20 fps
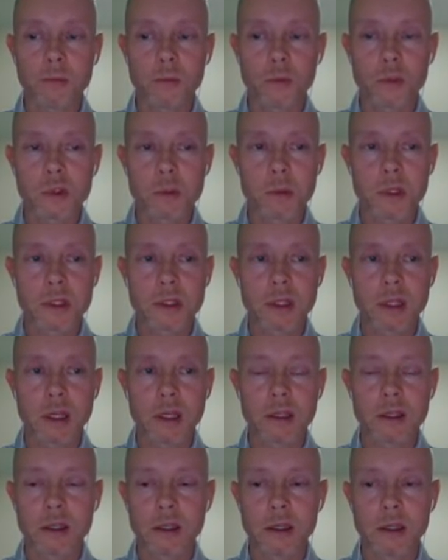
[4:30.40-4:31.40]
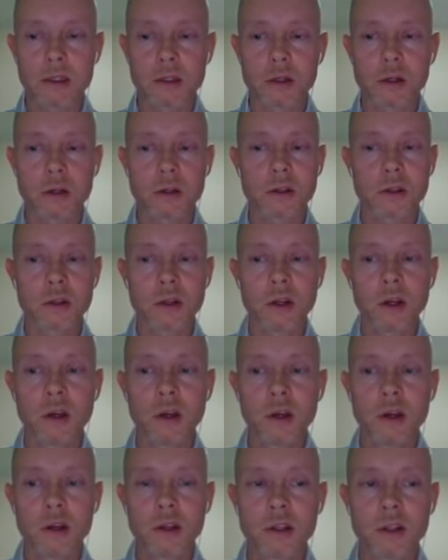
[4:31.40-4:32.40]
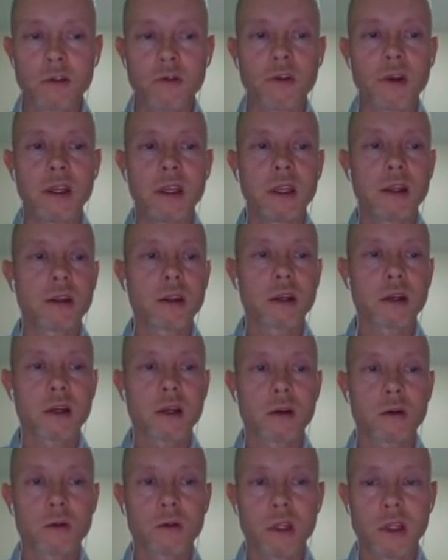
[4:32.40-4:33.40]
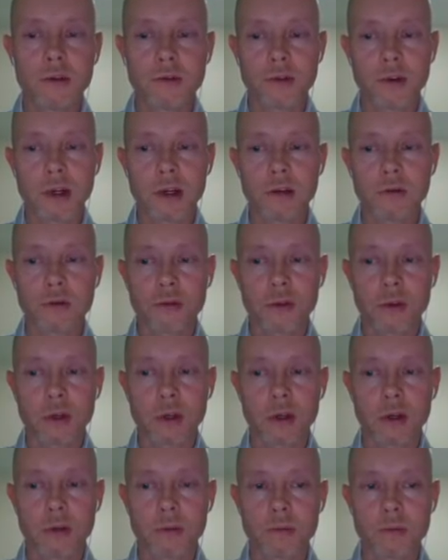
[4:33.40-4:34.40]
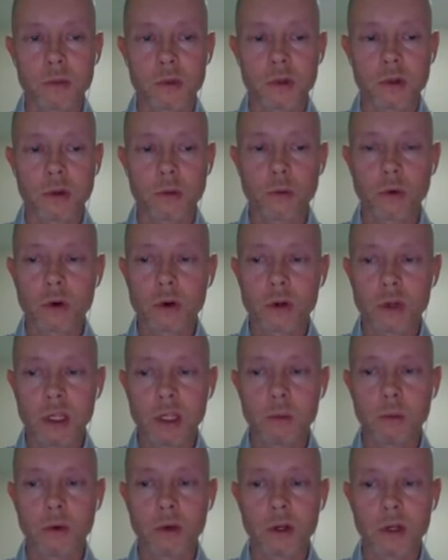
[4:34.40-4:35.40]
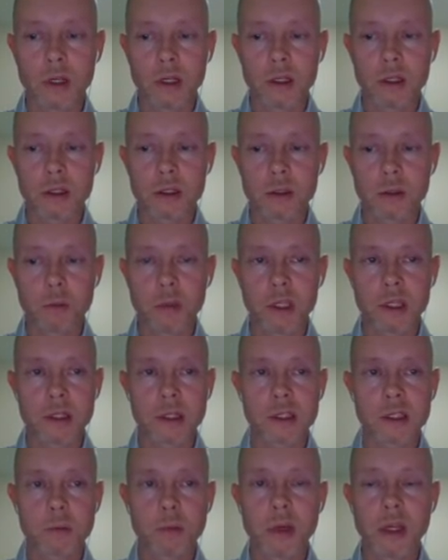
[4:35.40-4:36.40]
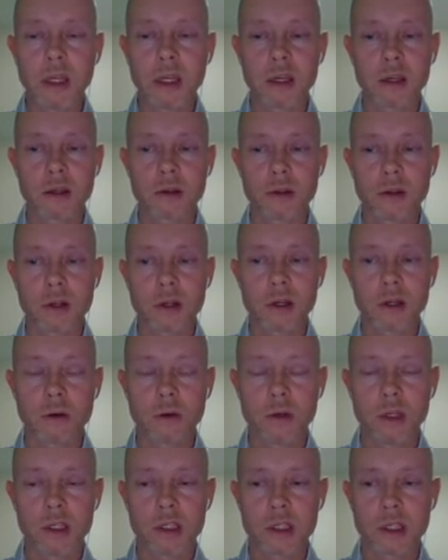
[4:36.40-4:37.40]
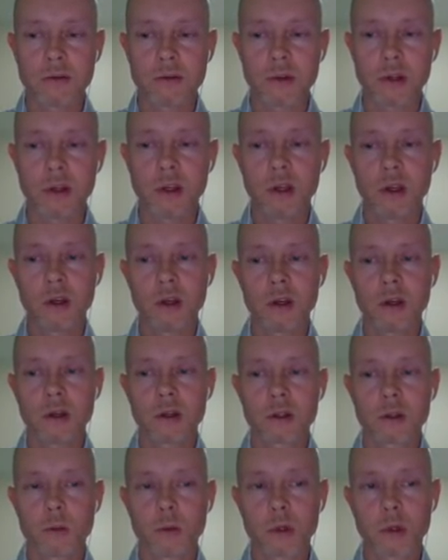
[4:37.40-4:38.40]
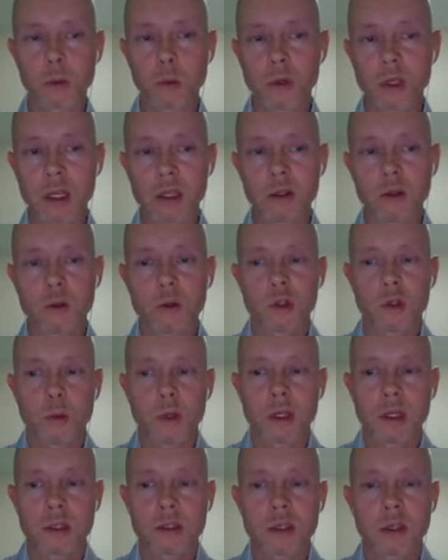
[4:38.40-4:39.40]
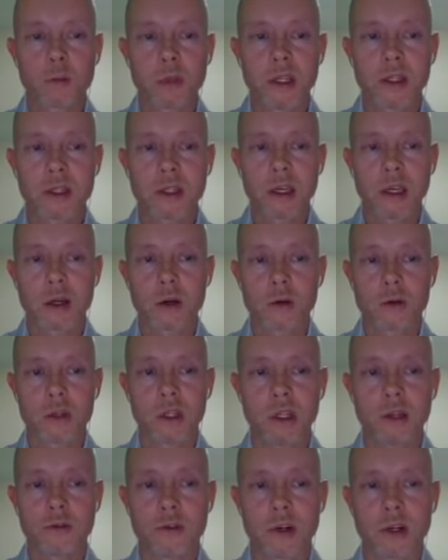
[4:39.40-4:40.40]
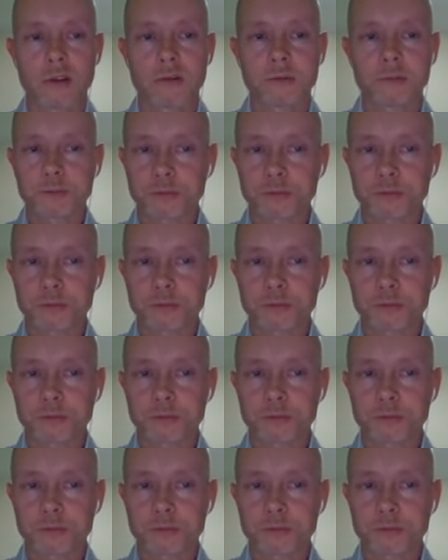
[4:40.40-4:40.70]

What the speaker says: which means that it is not defending the knight on d5. So the rook on e1 is the piece that's pinning the knight on e7. So what we can do is we can simply take on d5.